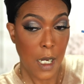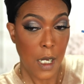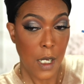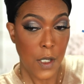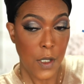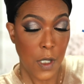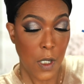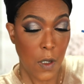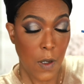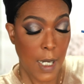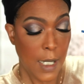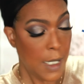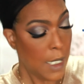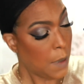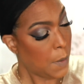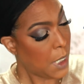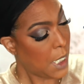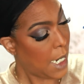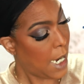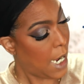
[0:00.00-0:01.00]
So I think
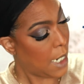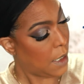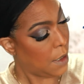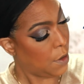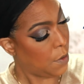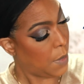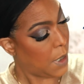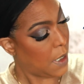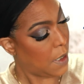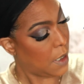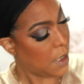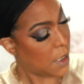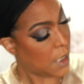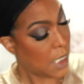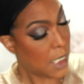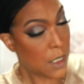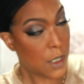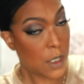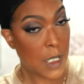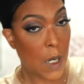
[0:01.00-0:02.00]
I'm going to add a little bit of this
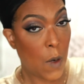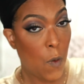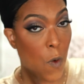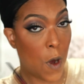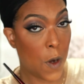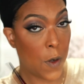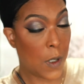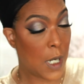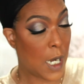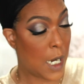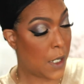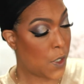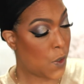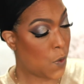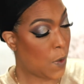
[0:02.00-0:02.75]
into that waterline as